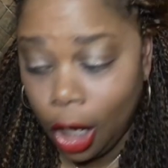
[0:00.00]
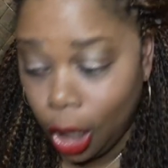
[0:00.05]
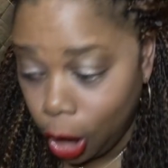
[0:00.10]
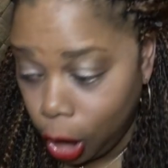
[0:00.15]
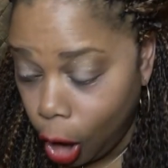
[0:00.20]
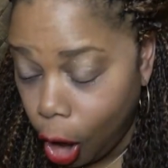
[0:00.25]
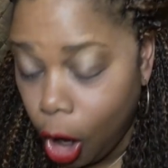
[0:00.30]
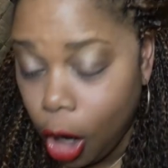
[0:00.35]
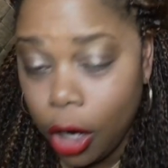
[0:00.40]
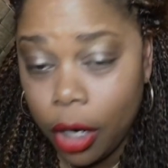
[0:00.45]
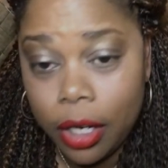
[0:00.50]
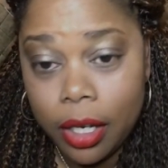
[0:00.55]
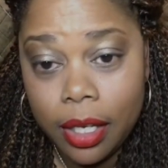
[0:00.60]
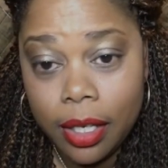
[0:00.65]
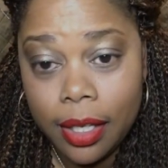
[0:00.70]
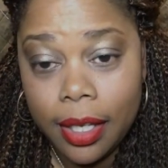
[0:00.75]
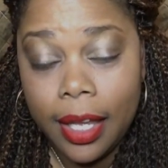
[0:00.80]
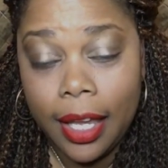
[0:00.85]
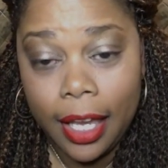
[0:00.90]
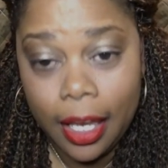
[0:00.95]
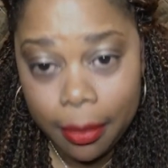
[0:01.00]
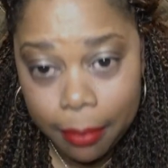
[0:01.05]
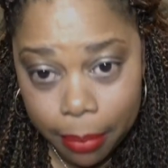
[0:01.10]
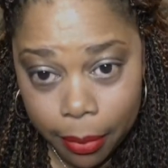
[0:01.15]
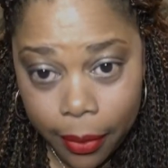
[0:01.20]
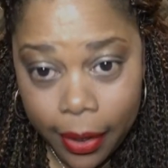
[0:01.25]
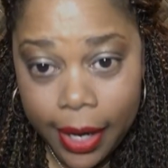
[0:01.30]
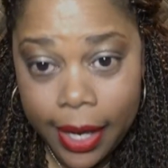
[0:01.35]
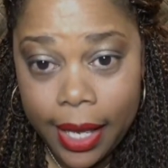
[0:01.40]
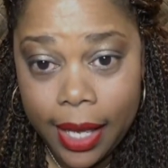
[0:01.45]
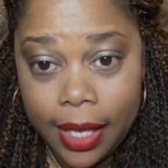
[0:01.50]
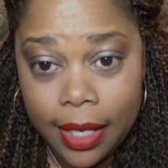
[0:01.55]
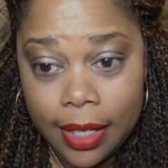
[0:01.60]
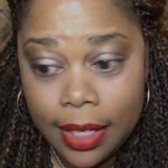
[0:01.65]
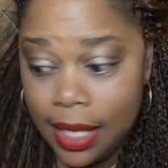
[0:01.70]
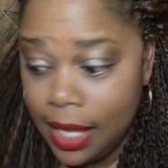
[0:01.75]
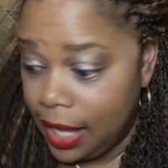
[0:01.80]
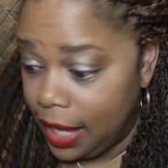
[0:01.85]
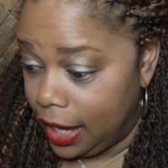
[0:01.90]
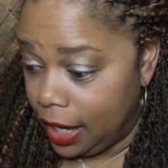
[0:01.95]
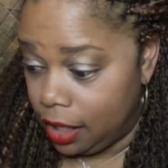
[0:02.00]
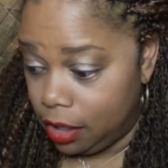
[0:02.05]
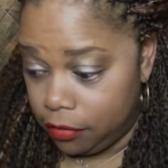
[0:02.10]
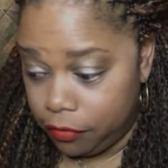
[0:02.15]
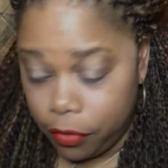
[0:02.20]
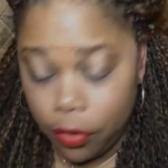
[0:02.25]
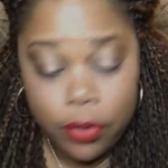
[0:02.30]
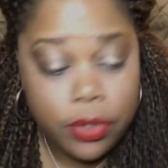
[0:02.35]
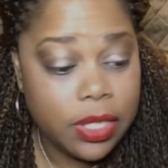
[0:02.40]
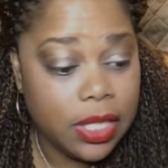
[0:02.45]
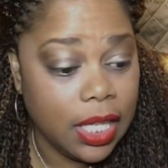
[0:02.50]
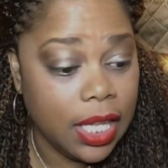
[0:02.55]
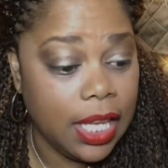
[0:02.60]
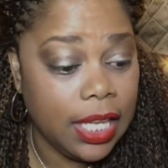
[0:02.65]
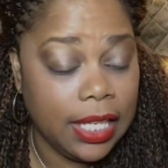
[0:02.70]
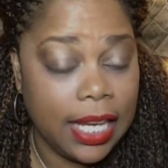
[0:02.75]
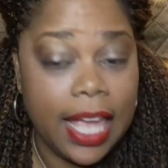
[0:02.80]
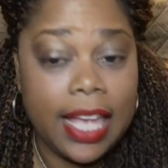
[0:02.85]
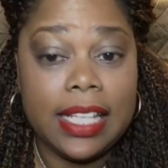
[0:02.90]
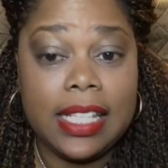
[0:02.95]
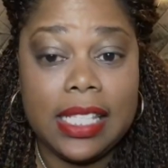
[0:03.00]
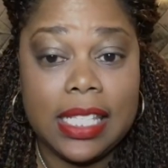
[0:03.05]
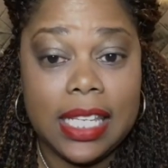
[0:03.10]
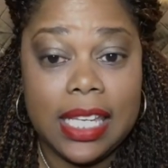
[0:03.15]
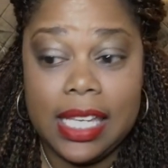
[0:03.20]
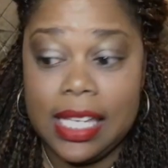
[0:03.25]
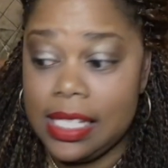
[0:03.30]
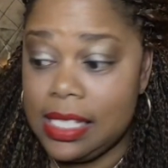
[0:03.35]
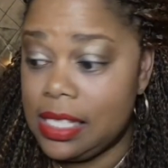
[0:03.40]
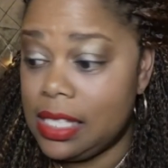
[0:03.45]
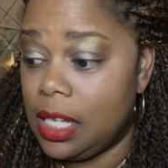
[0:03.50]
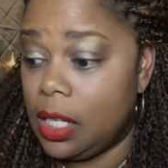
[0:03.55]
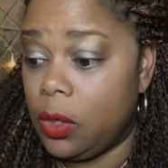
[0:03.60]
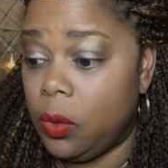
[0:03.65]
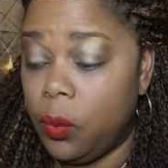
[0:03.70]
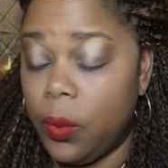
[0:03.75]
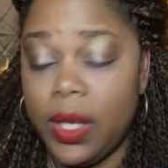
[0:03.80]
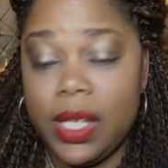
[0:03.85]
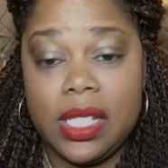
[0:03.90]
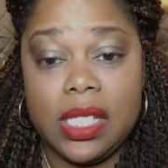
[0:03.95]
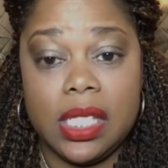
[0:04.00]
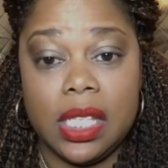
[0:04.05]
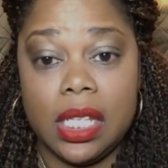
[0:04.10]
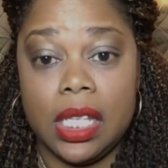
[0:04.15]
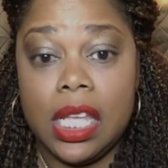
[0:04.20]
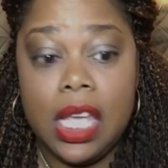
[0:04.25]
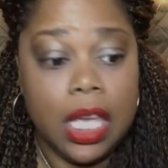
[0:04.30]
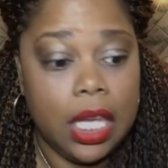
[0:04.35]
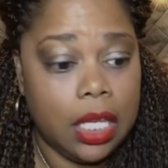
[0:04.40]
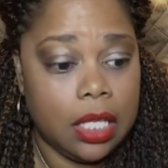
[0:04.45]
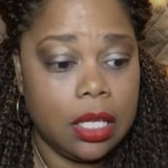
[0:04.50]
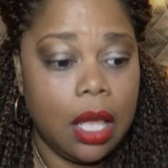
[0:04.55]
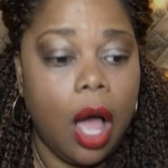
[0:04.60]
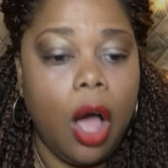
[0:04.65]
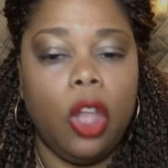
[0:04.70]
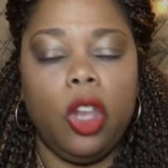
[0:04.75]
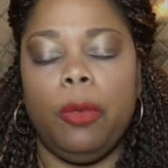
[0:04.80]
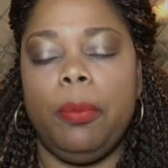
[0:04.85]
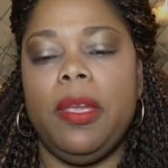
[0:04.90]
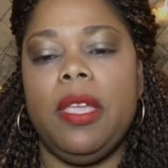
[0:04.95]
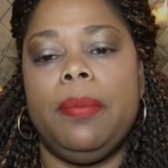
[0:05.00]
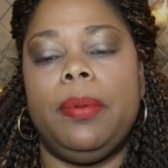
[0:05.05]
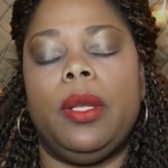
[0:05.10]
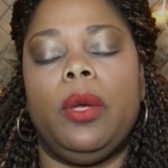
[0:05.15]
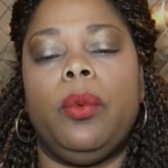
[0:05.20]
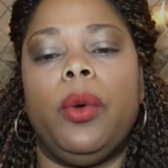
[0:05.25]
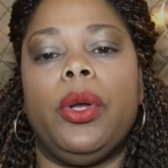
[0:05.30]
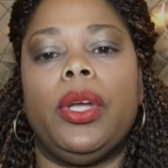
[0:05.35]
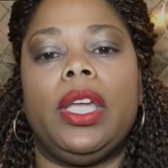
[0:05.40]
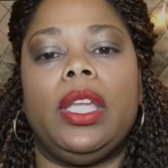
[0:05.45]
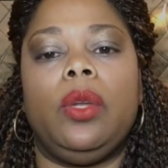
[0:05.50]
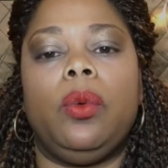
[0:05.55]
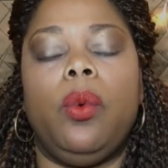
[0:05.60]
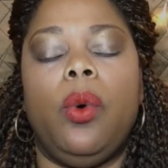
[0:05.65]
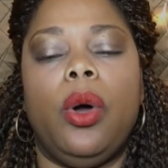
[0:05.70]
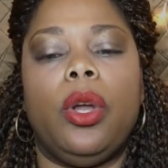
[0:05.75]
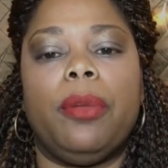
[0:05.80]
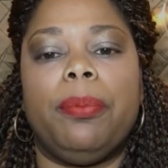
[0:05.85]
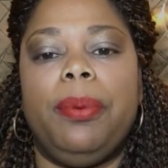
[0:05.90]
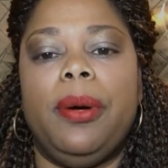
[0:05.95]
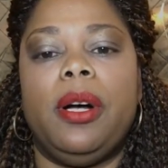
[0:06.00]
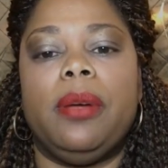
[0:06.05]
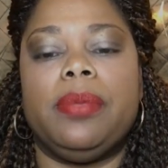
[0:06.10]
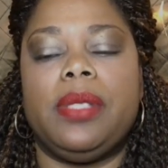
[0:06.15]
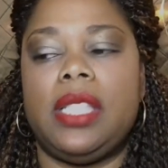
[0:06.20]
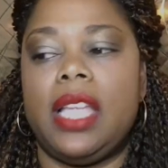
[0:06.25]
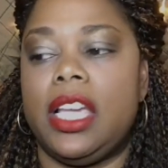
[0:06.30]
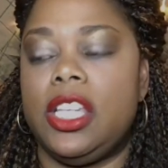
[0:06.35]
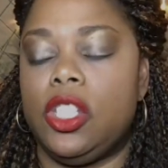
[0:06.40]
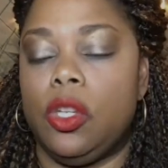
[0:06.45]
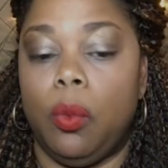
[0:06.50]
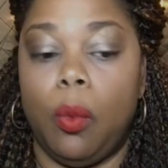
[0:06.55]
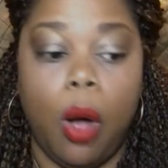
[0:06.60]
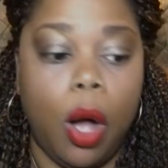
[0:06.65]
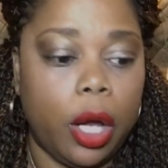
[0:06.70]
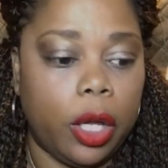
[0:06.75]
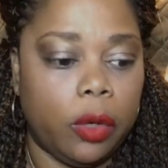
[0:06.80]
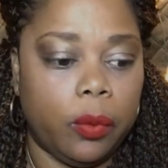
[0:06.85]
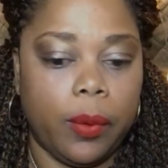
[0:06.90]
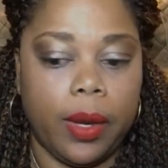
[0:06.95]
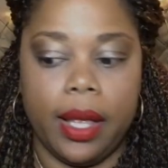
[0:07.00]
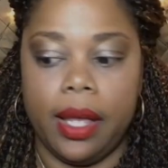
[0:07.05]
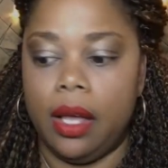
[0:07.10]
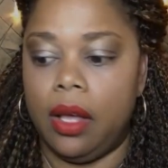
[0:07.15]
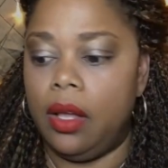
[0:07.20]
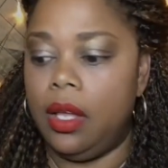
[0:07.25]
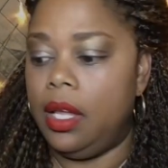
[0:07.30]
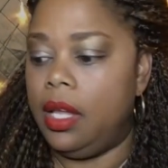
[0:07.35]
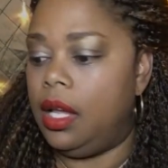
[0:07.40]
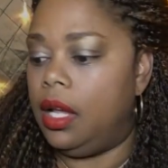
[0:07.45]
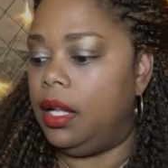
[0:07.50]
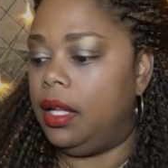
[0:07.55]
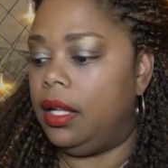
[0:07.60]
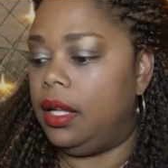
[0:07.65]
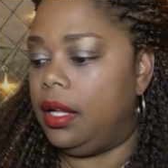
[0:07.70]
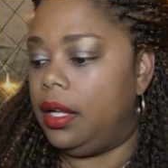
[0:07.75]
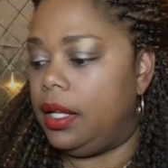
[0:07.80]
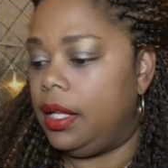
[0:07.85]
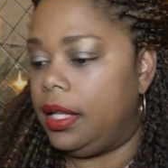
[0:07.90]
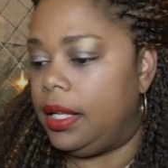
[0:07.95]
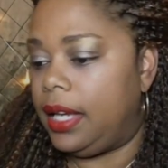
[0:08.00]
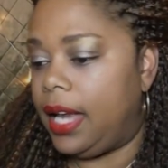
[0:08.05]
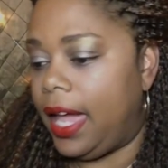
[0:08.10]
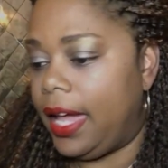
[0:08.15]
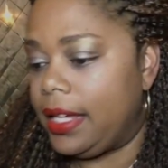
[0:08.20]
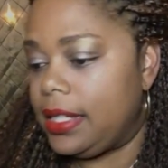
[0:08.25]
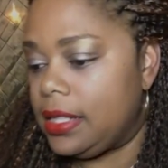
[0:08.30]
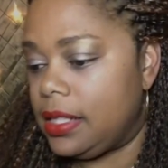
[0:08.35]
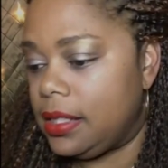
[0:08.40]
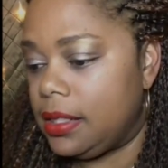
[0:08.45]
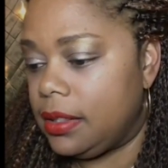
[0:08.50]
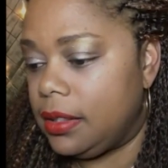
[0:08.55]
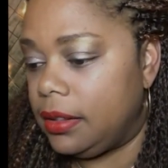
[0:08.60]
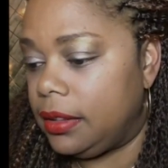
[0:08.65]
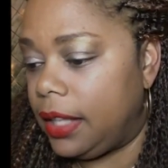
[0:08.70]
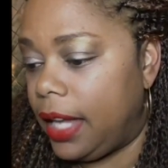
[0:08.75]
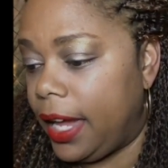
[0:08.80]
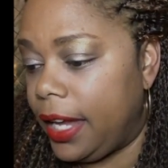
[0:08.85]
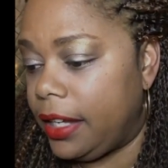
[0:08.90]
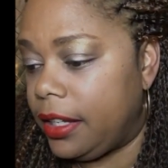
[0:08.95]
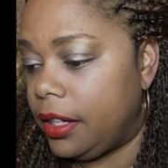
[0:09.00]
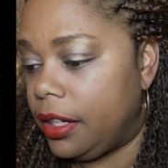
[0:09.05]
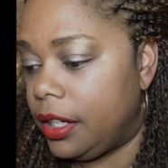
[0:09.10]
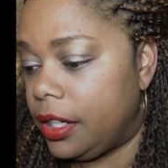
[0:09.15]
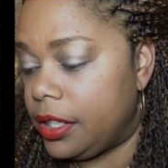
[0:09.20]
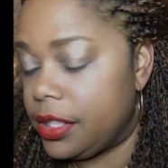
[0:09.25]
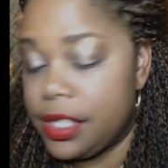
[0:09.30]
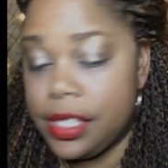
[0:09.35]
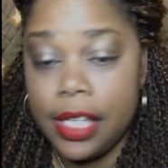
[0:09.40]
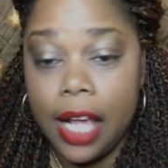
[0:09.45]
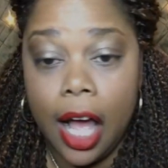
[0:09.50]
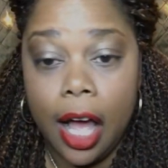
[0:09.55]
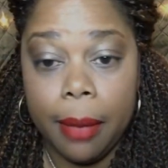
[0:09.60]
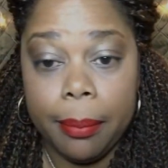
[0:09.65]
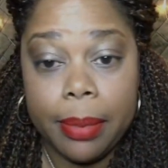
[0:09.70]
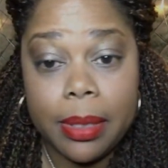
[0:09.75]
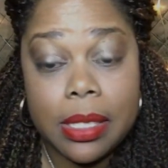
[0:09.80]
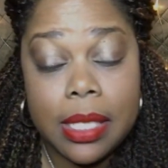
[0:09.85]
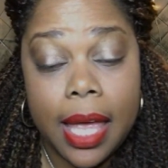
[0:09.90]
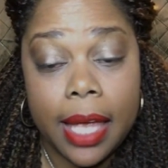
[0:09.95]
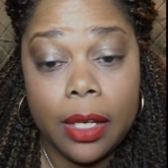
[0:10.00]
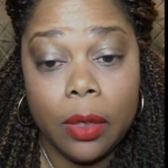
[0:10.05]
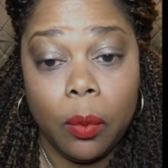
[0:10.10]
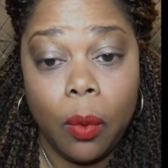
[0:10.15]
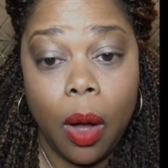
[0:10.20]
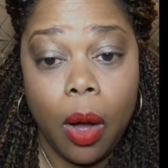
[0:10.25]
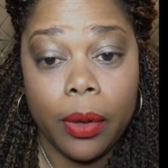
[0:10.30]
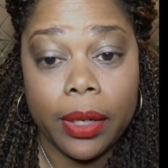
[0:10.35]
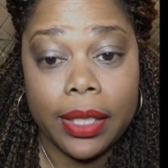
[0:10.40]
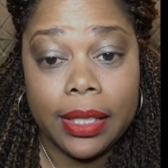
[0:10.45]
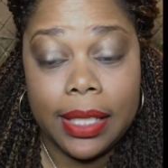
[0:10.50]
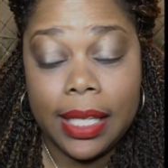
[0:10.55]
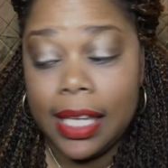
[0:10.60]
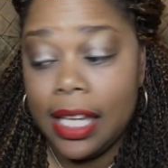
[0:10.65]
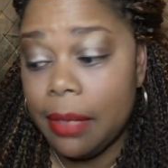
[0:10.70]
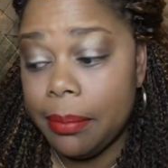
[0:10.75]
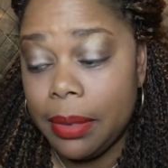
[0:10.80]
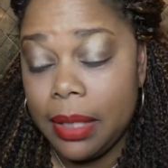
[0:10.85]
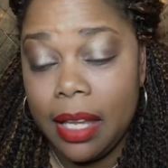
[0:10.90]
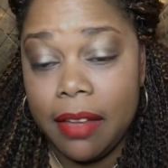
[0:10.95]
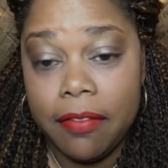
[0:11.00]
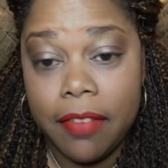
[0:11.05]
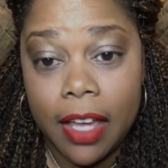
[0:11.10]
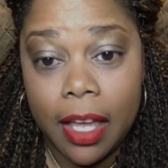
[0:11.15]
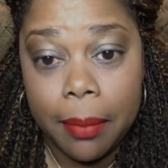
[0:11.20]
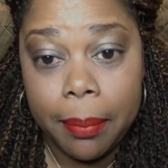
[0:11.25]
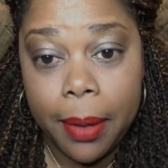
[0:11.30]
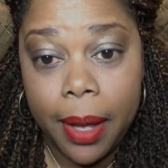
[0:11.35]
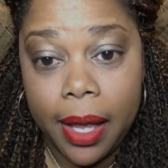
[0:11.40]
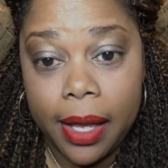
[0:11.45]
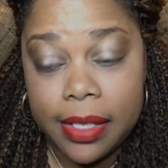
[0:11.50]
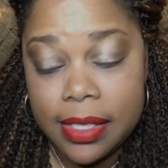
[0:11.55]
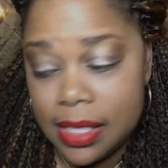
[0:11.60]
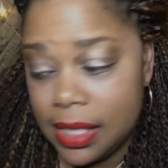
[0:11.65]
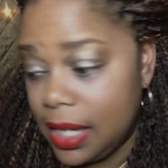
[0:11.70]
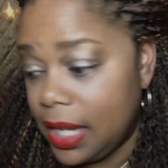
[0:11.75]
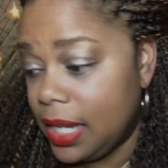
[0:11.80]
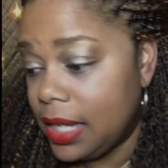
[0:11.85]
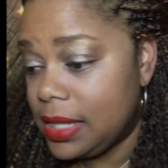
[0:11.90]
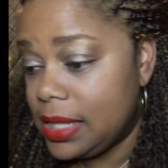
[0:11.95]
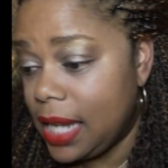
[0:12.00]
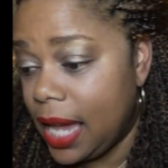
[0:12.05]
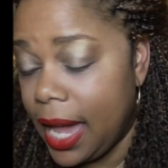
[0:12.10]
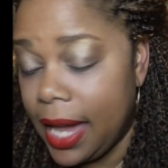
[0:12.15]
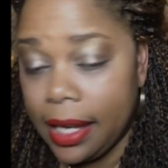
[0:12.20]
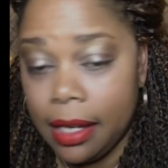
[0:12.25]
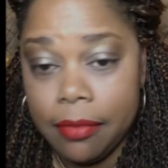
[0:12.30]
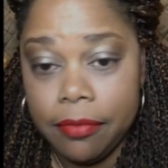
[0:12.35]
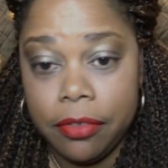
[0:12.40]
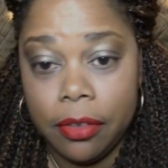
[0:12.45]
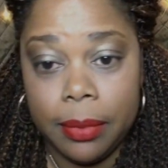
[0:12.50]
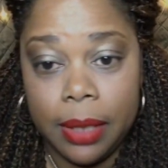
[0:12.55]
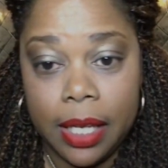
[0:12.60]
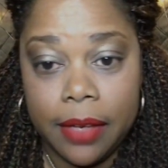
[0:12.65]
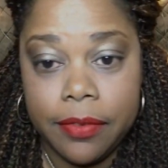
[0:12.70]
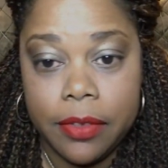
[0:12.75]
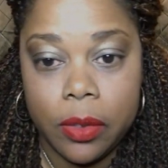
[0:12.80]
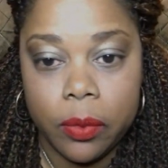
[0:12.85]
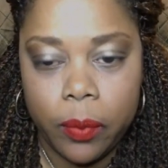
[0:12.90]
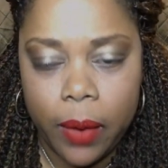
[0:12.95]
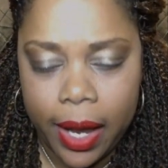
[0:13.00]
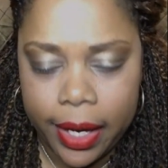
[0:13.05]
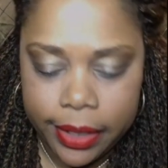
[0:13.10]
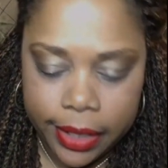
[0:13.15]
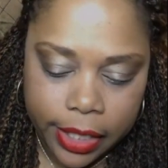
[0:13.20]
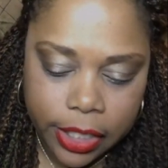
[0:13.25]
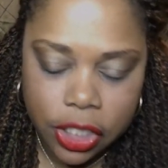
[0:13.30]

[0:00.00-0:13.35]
Clark, and Brad. And the first thing they see instead of Winston is all the people that work at the water pump station walking around uh like like uh zombies, like the Walking Dead, but they vampires. And they attacking from left and right.